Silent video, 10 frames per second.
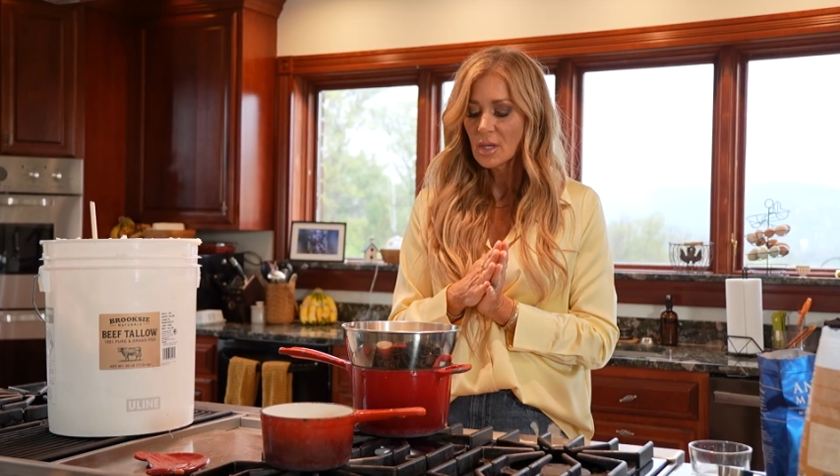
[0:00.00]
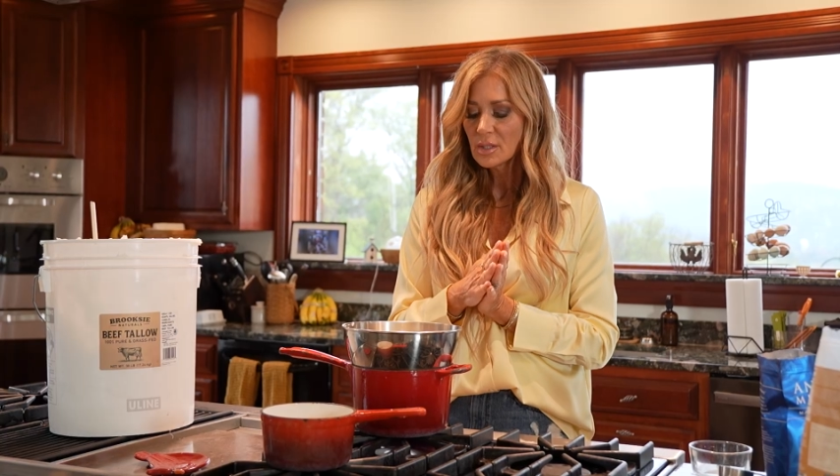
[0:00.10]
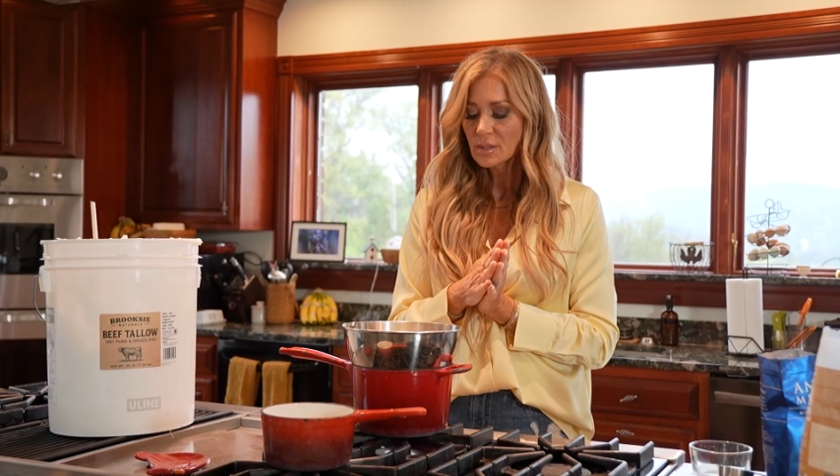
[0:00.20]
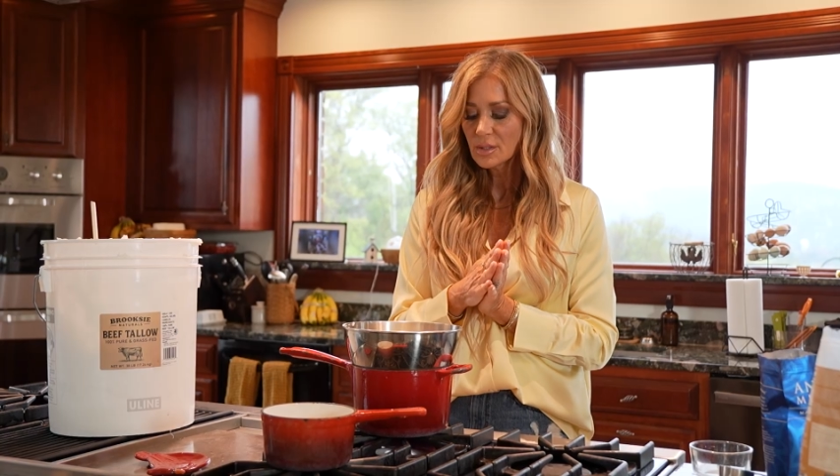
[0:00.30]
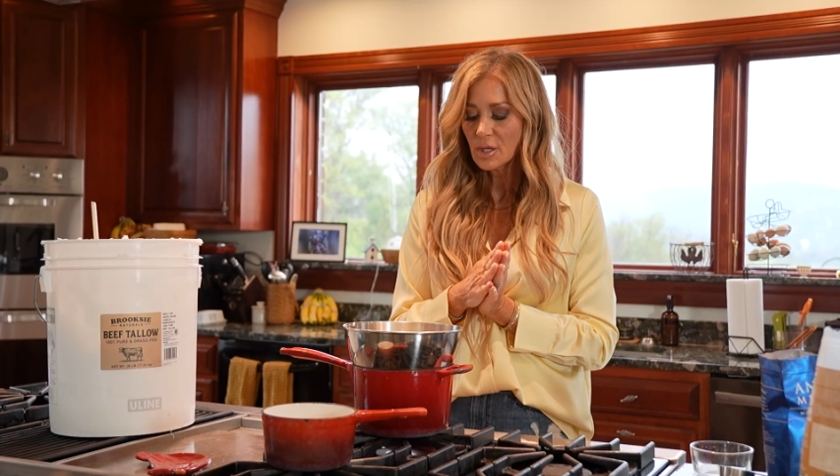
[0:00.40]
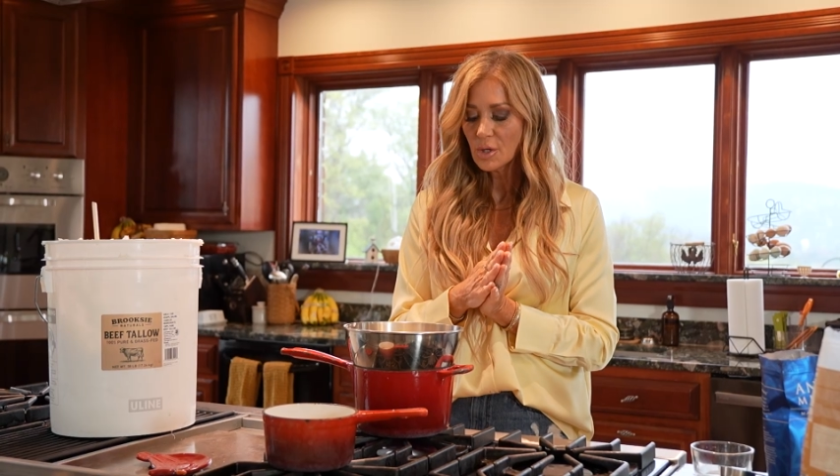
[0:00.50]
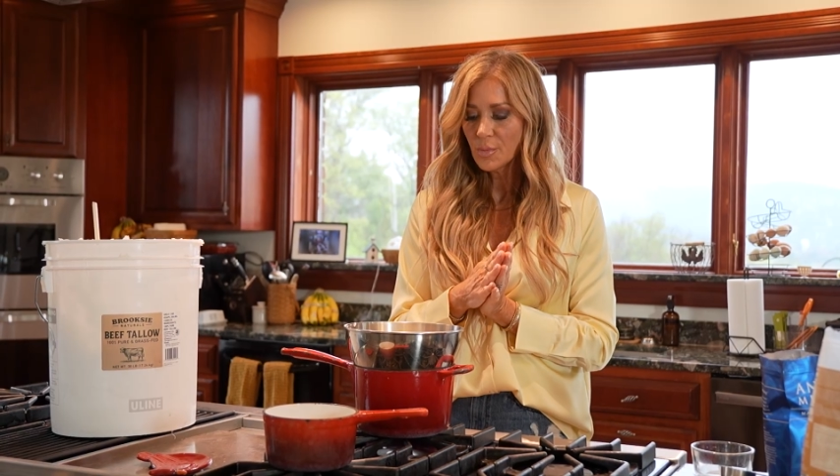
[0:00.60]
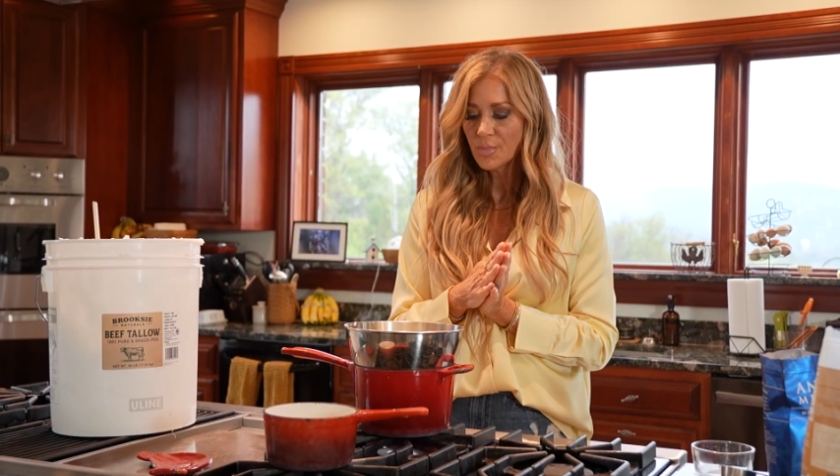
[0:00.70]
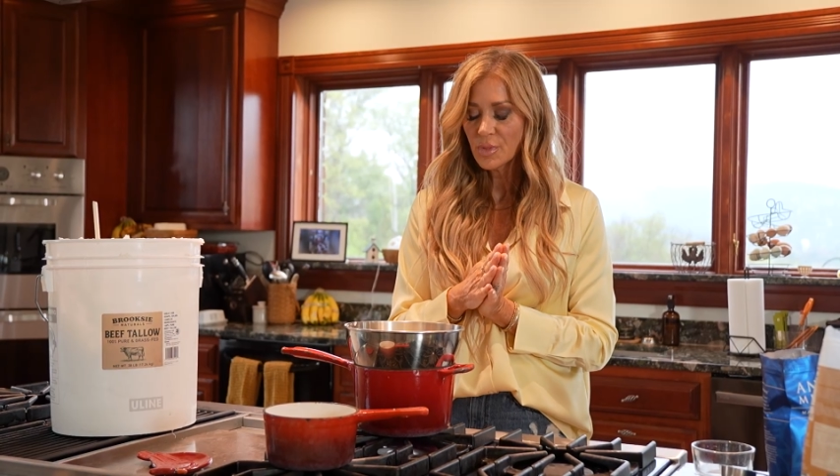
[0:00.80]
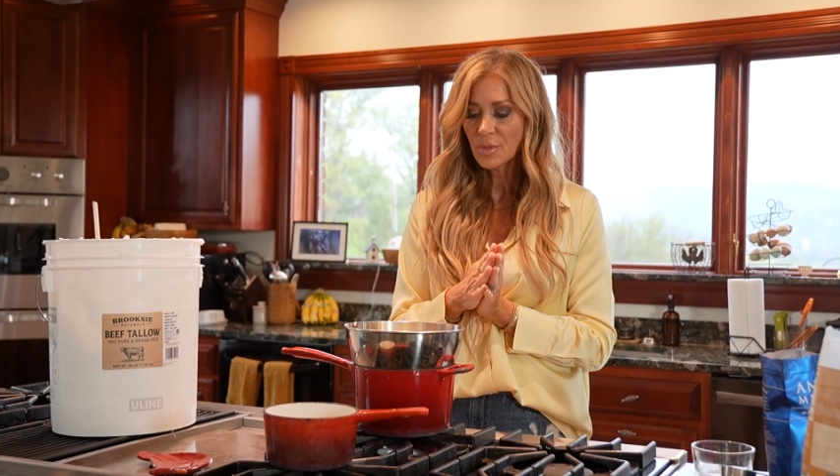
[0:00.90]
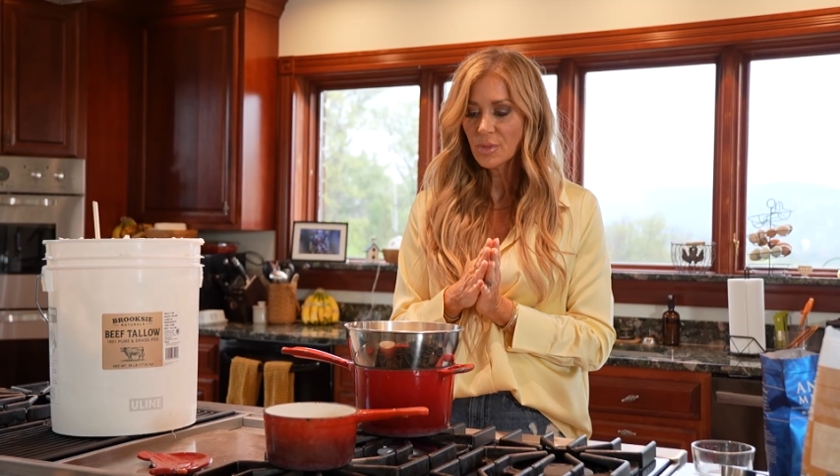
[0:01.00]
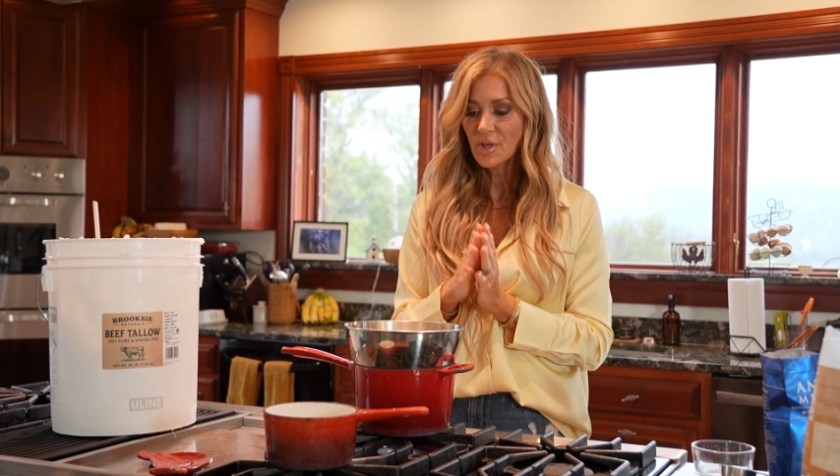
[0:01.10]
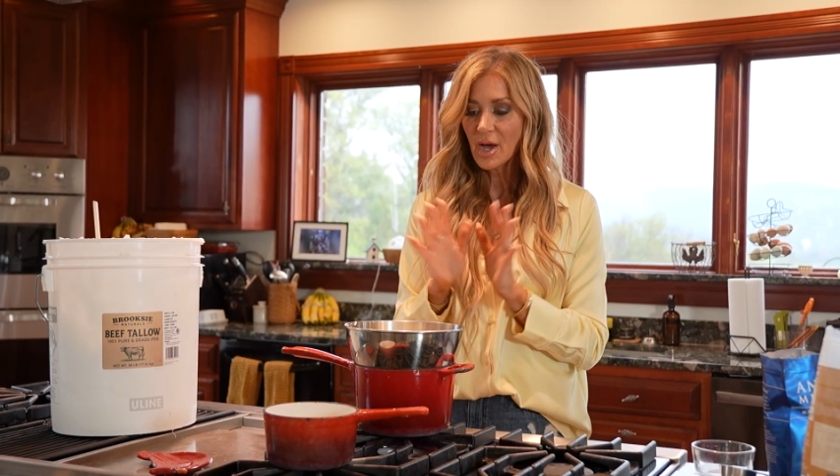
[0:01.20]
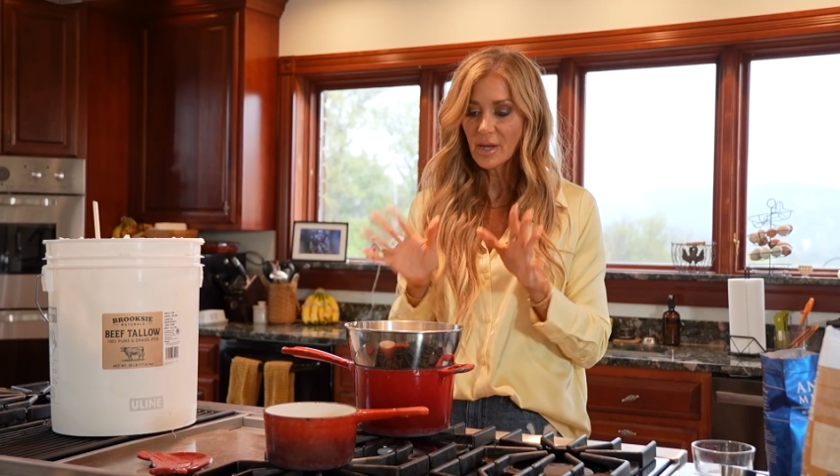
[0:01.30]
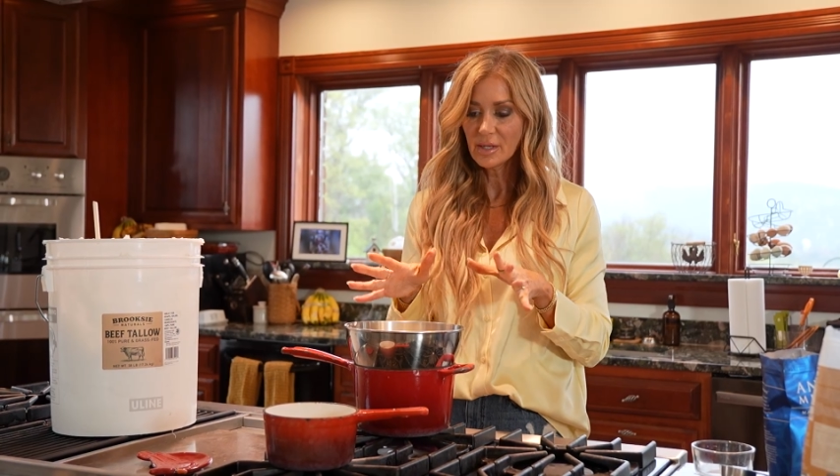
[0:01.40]
So
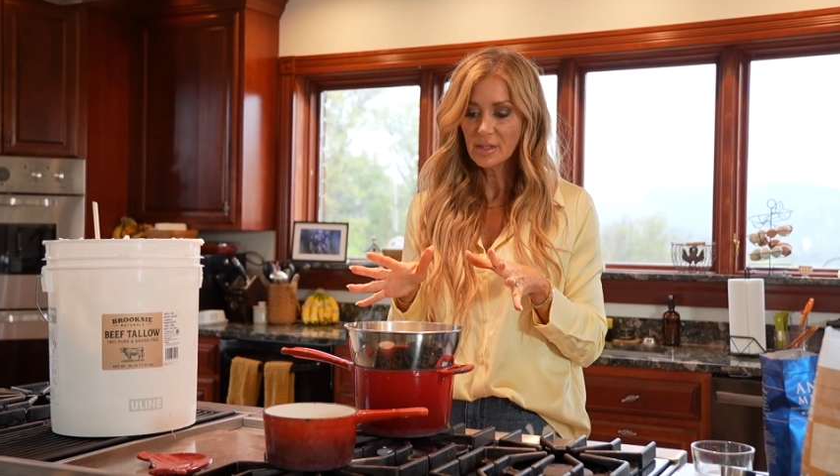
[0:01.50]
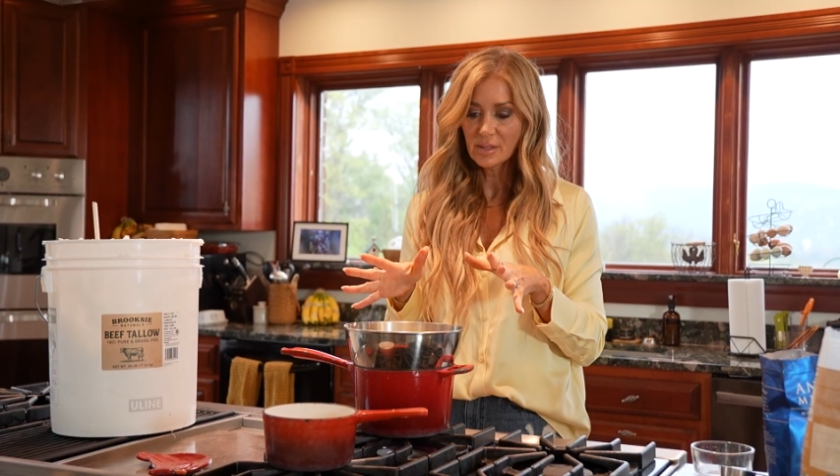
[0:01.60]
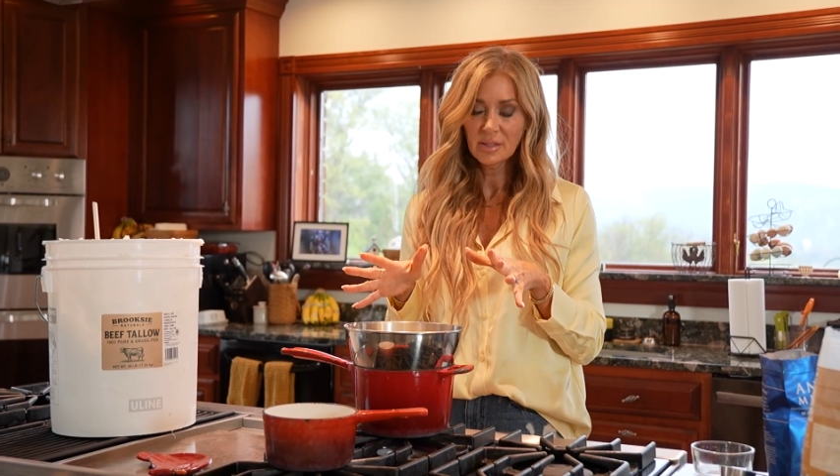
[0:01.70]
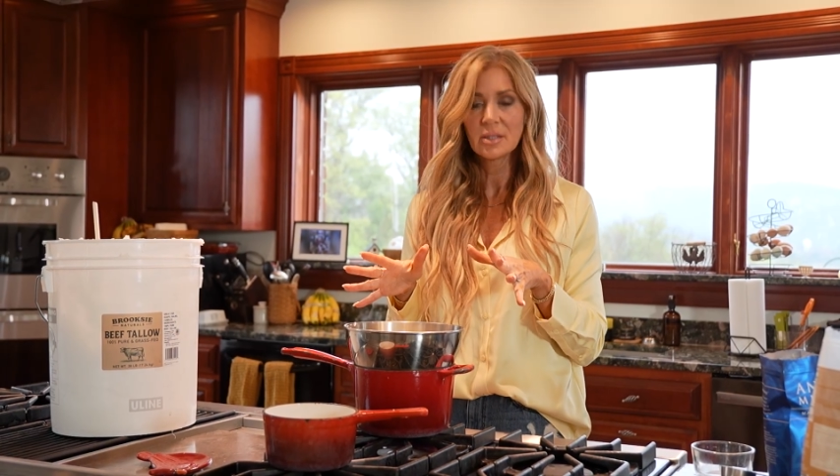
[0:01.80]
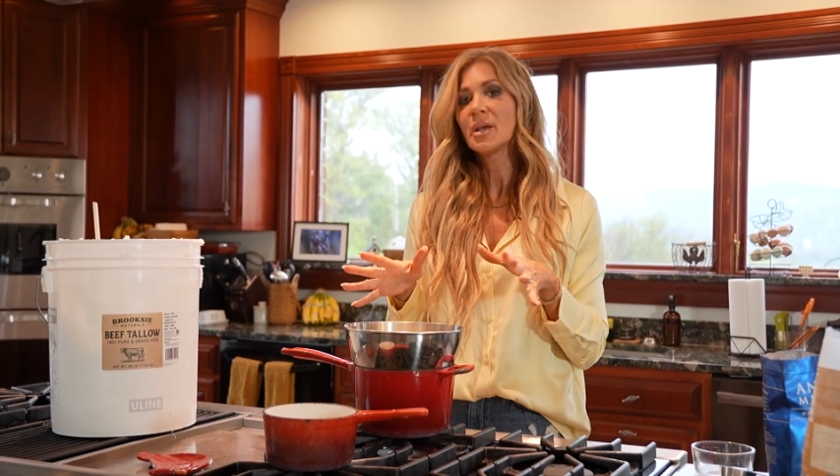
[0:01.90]
that is